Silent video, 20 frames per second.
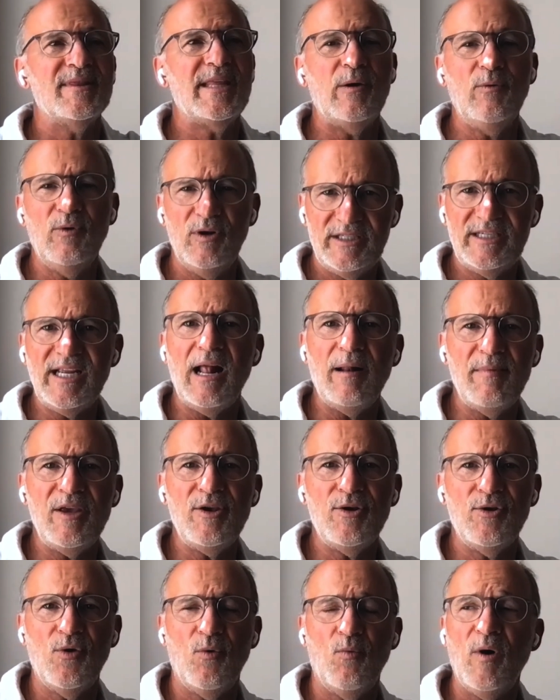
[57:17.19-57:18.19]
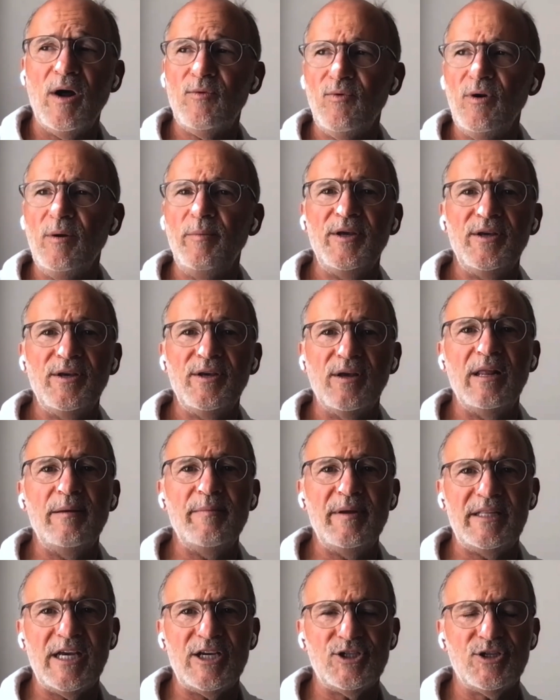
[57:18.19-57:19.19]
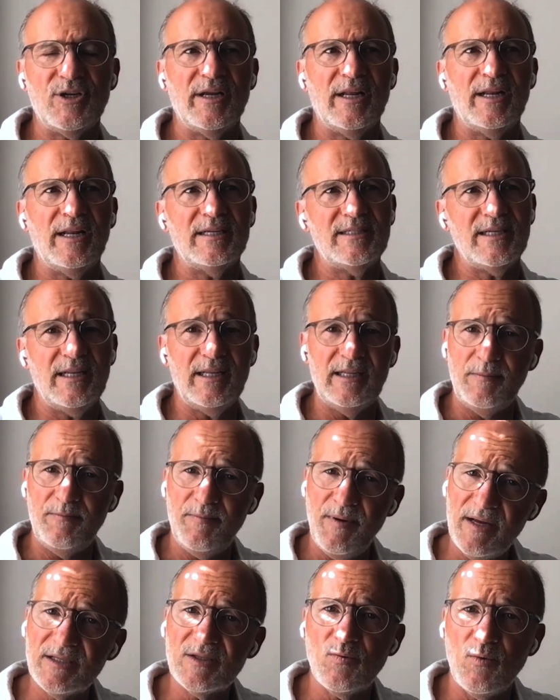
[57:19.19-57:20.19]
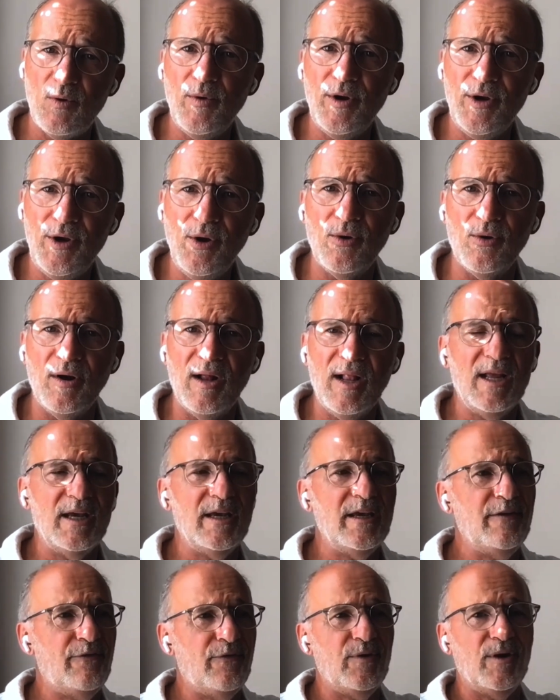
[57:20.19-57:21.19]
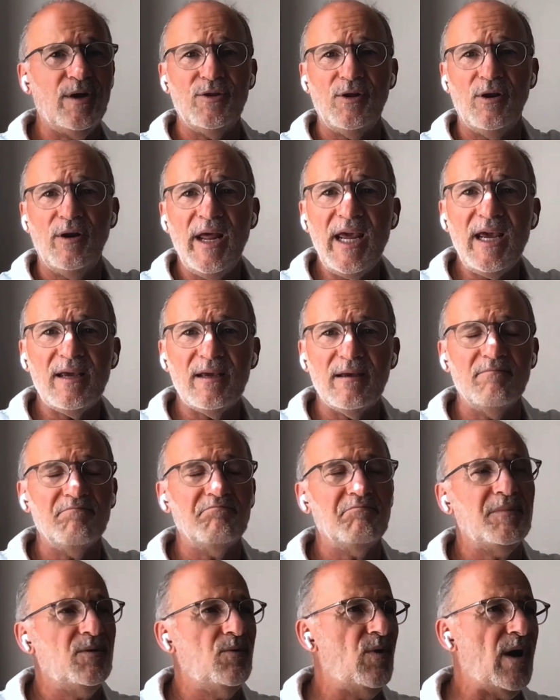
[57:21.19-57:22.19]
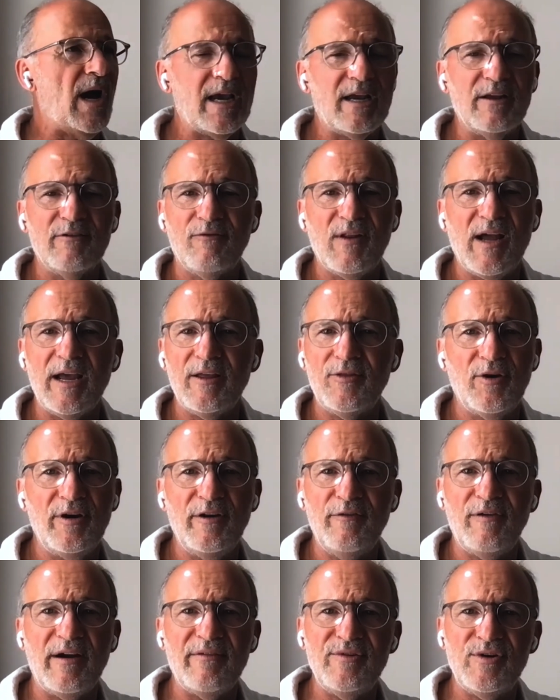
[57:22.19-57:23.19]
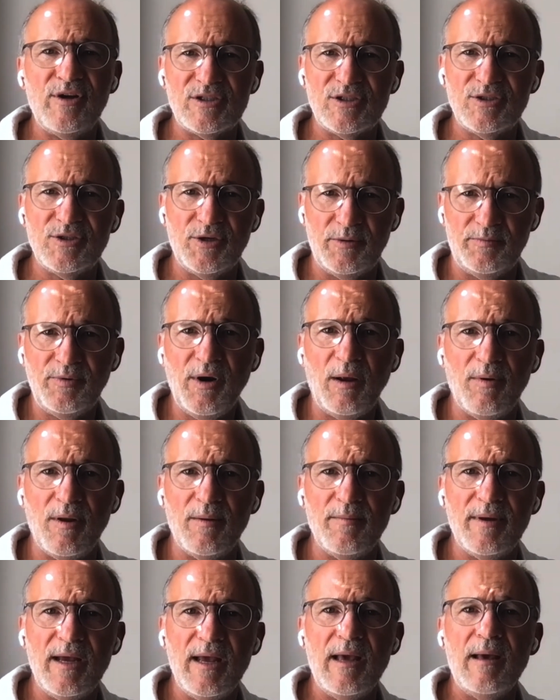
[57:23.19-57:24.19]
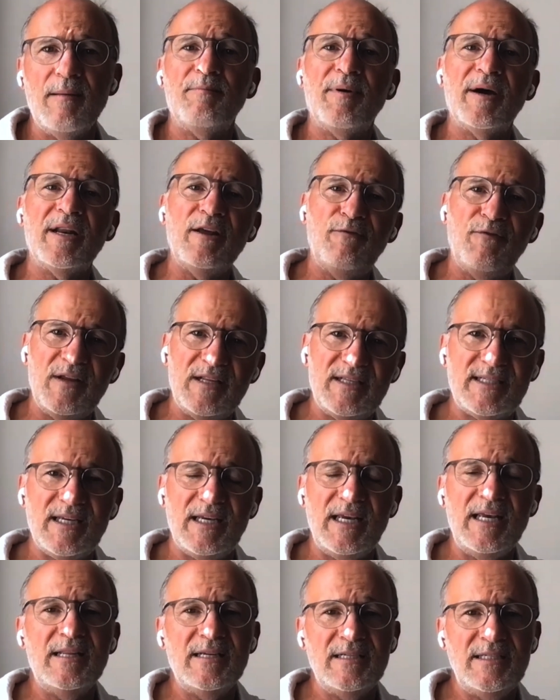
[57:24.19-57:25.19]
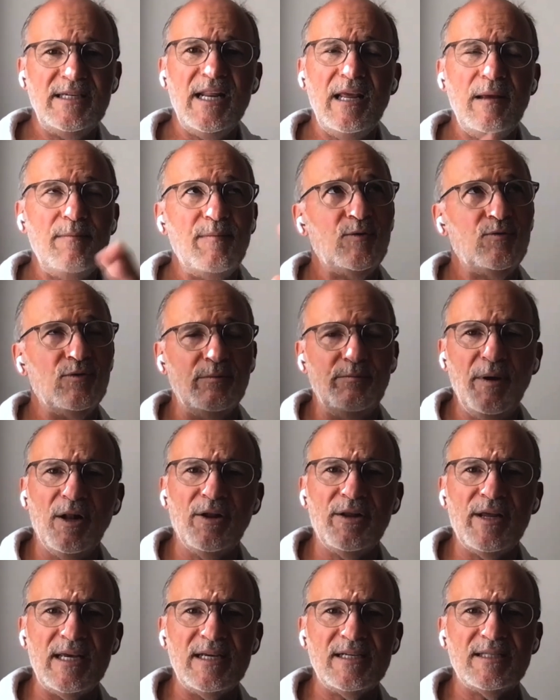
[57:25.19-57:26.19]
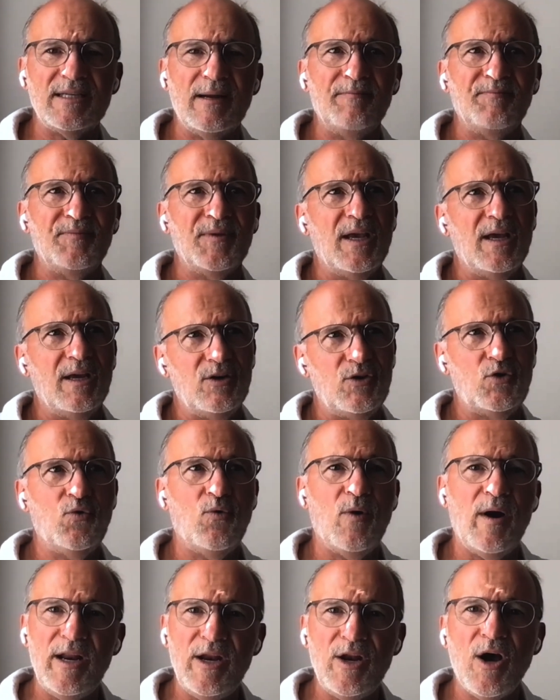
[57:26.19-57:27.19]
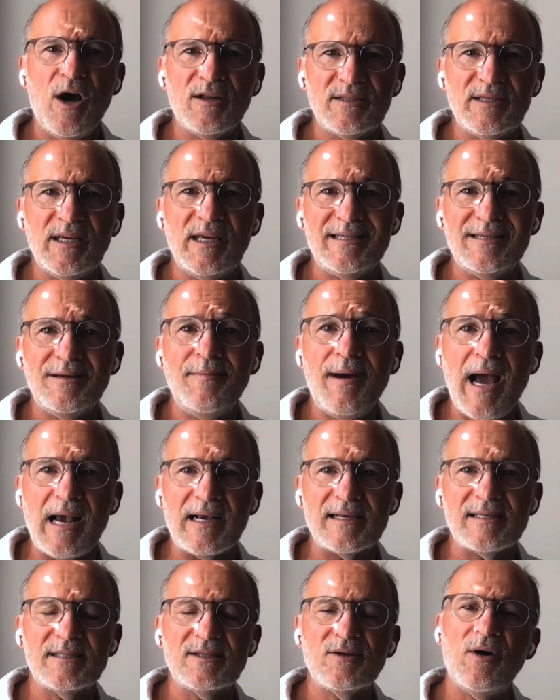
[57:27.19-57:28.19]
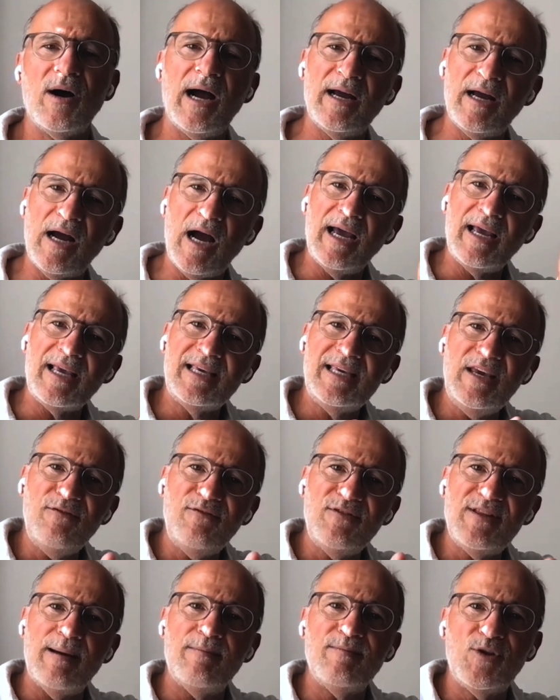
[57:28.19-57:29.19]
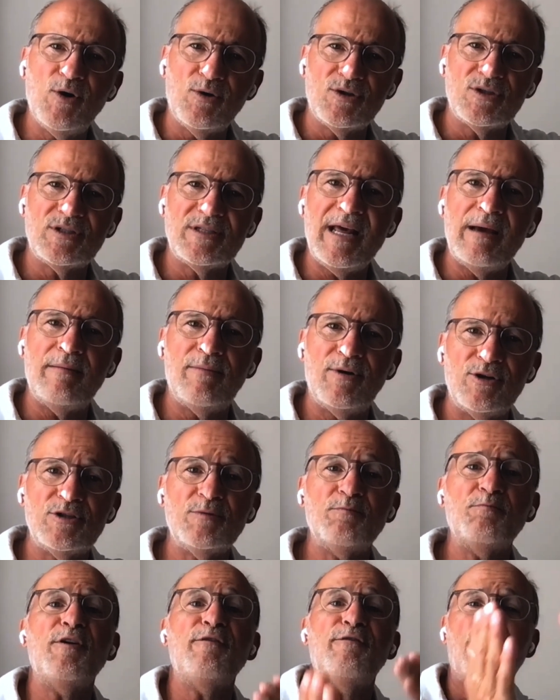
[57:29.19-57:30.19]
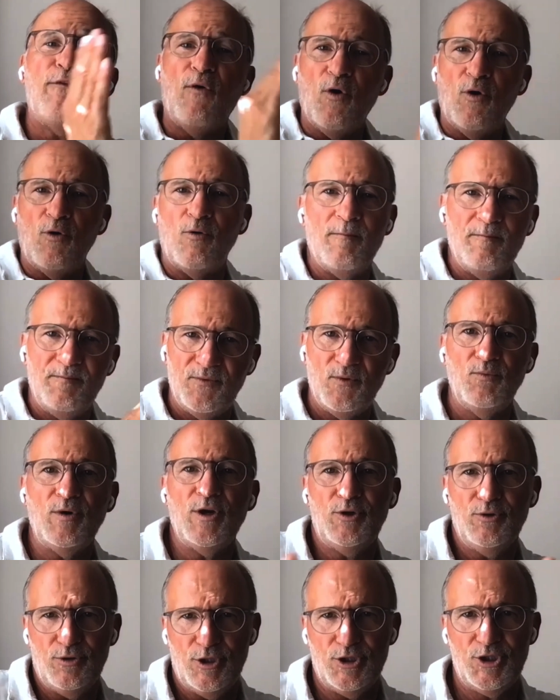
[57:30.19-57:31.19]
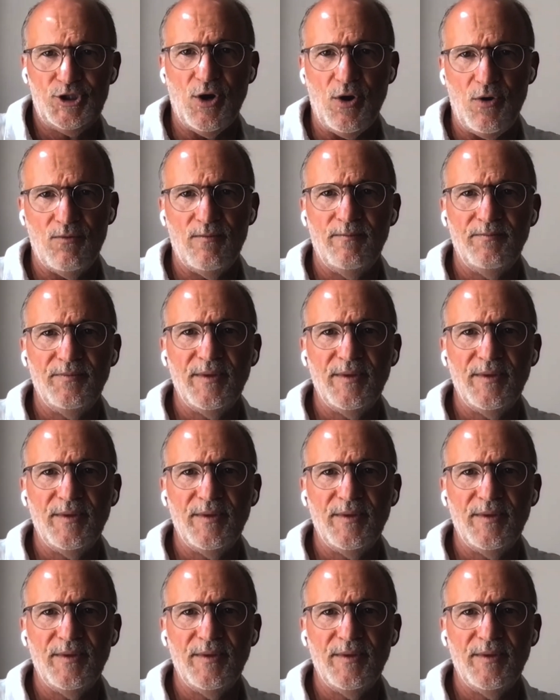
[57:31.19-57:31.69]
They will tell me, you know, what will be your limitation? And I said, it depends what we do. If we're on the lake, I can fly 35 knots, not a problem. But if it's in the city between buildings, 20 knots is a max. So I, I give them those numbers before we do the show.